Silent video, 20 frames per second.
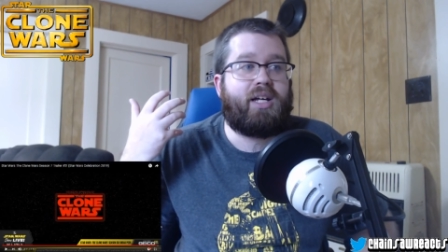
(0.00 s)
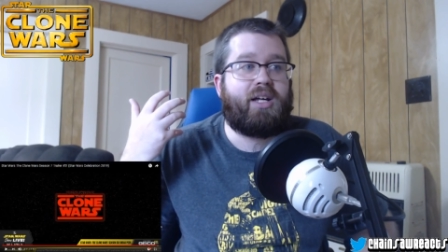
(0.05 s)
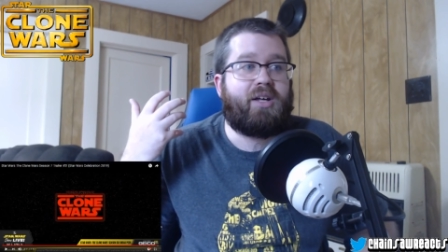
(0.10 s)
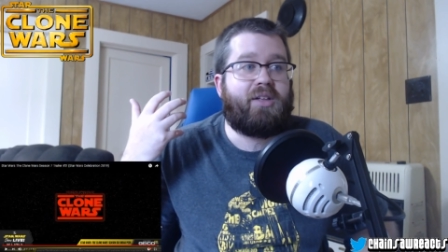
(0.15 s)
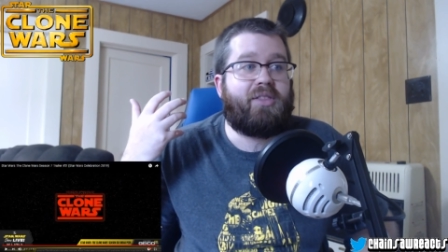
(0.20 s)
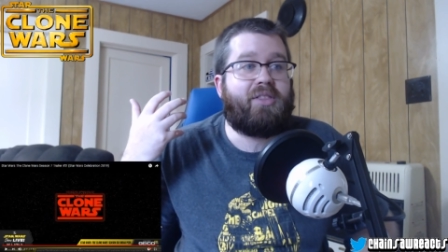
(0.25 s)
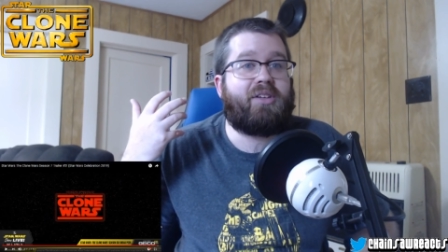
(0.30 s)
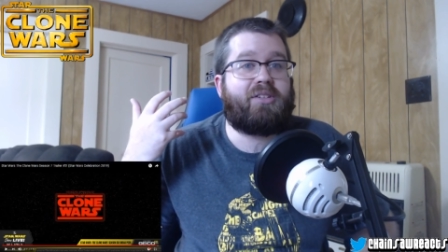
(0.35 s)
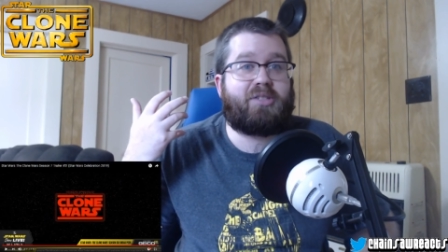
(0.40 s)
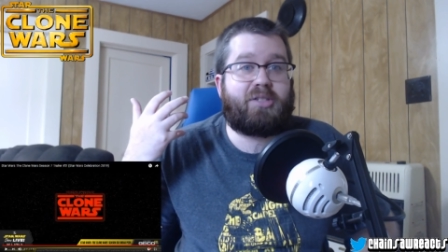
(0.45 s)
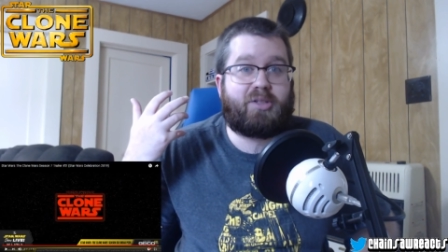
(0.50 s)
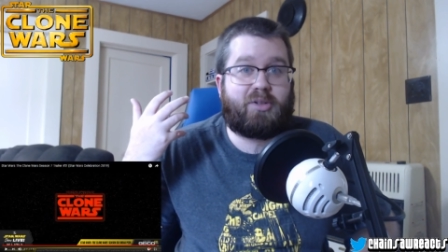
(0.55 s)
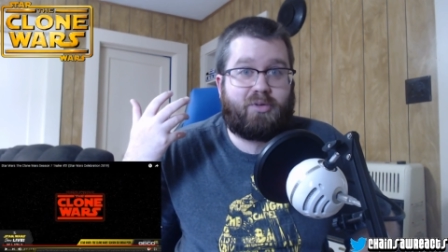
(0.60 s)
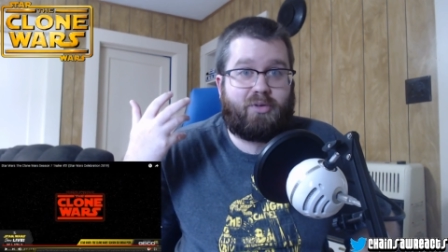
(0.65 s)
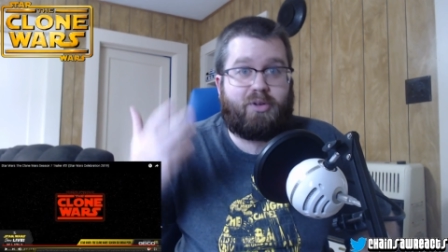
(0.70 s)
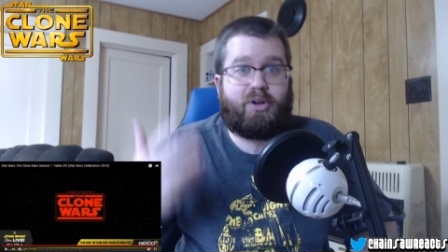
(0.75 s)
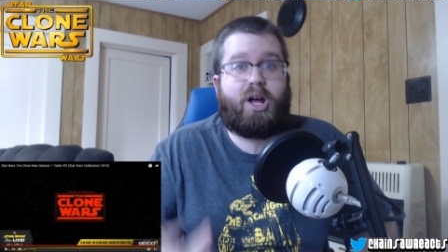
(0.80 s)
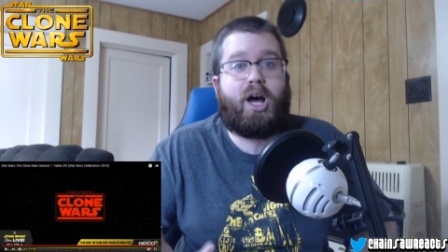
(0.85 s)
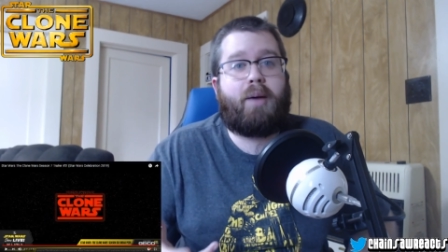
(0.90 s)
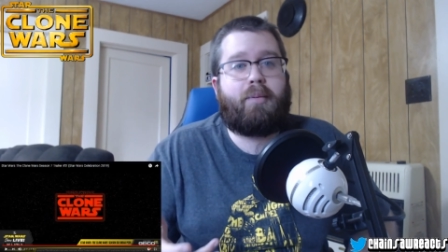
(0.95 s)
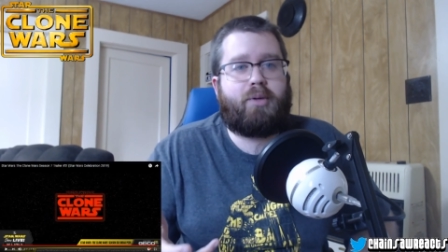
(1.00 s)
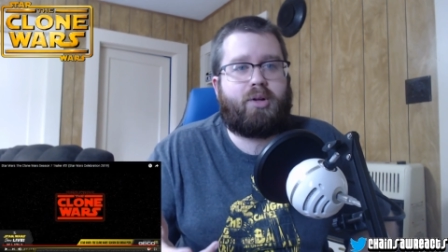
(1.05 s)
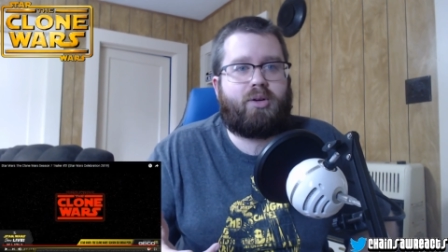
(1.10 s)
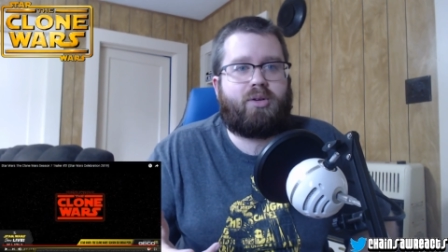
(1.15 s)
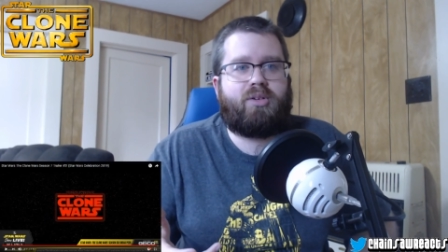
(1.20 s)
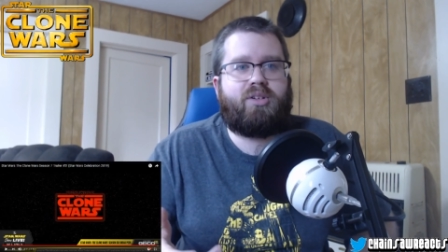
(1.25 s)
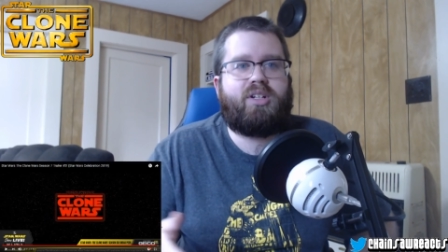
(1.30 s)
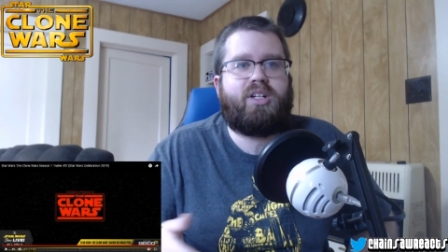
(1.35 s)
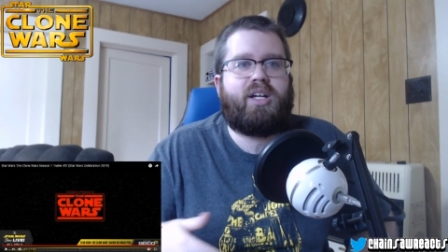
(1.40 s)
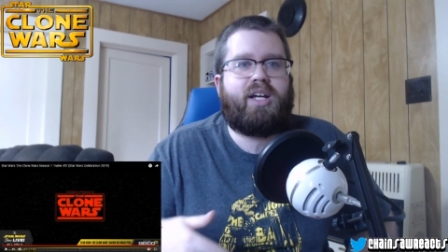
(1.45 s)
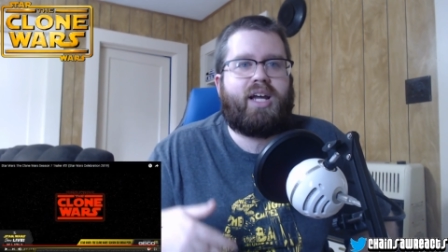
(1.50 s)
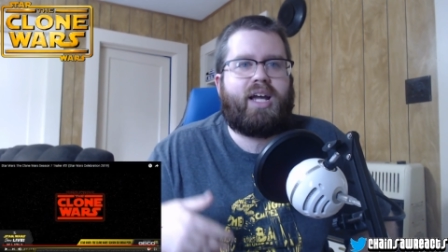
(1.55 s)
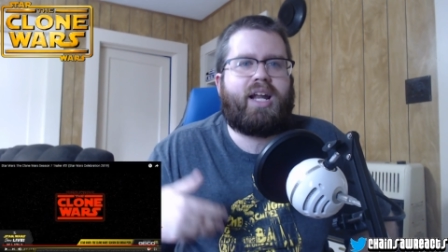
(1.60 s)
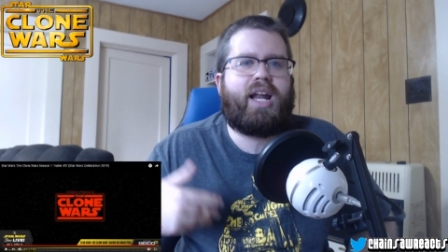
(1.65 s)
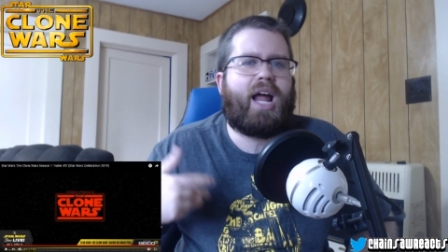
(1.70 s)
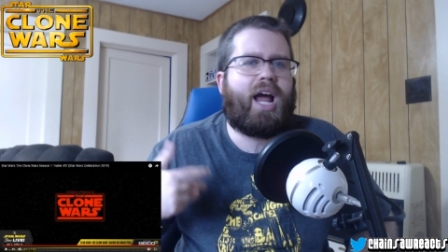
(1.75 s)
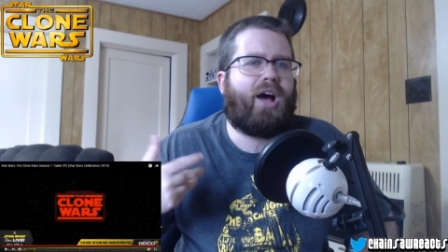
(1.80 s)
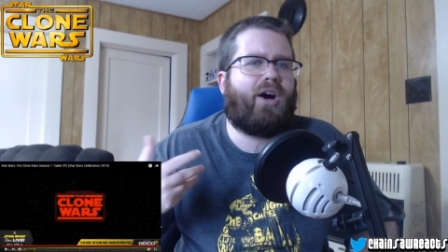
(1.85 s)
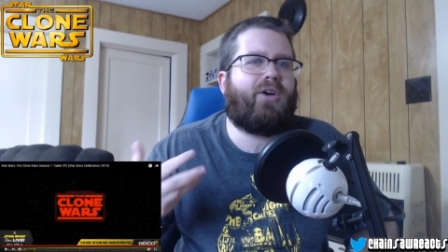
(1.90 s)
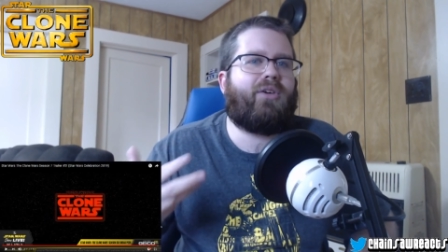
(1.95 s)
this is phenomenal, and
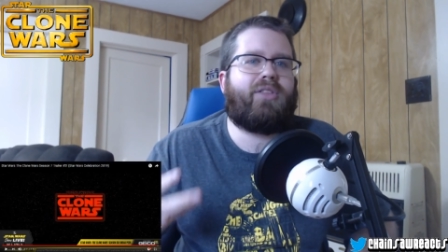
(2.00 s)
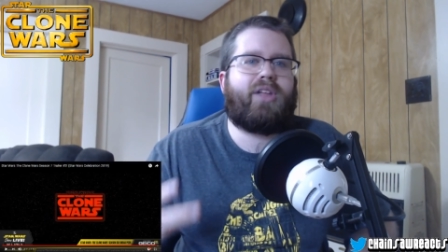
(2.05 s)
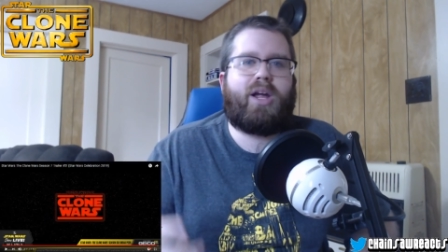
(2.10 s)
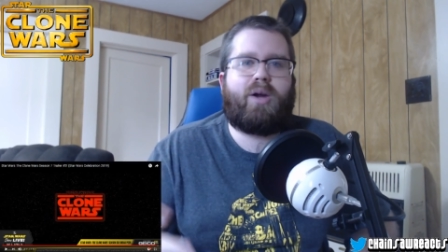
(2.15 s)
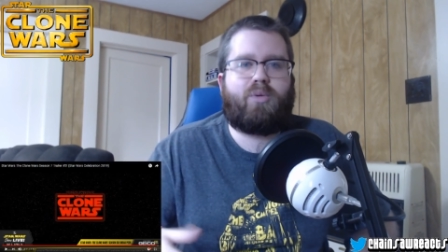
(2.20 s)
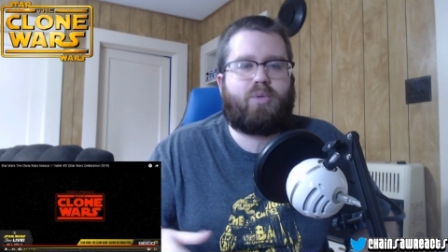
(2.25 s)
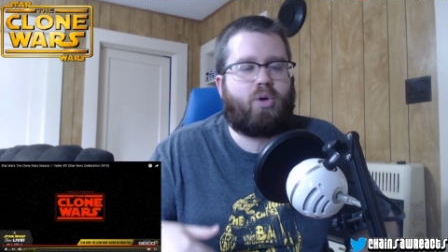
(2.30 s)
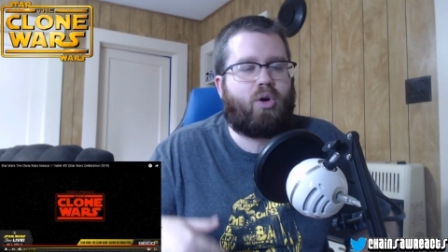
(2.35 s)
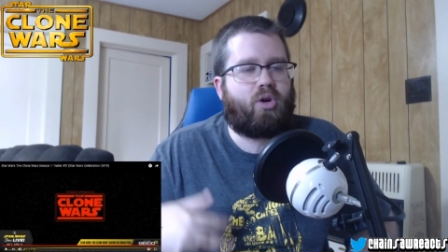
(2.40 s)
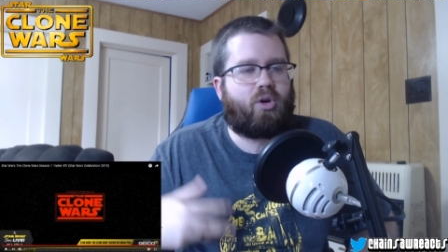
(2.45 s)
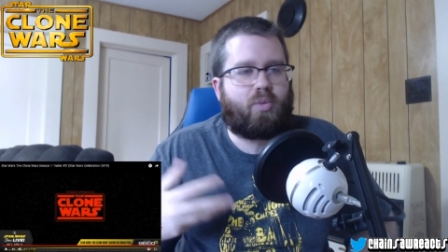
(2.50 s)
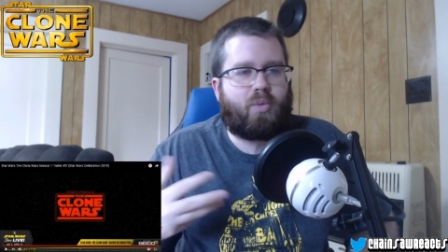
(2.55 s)
how they rode